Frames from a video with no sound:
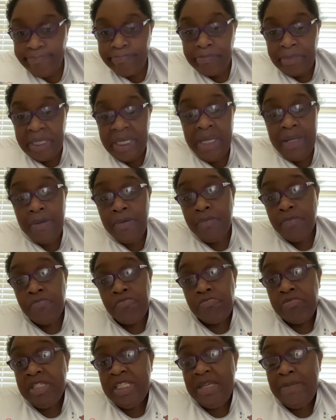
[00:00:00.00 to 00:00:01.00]
But it
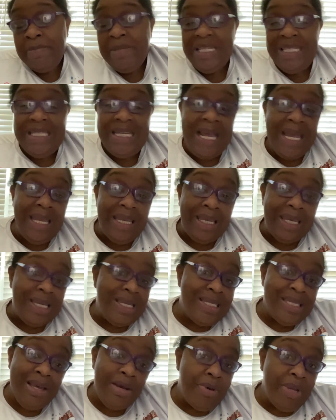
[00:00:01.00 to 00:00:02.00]
was a mistake.
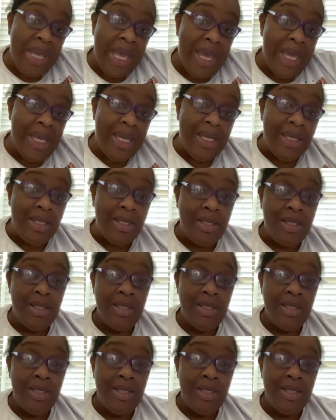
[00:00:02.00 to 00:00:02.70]
It's okay.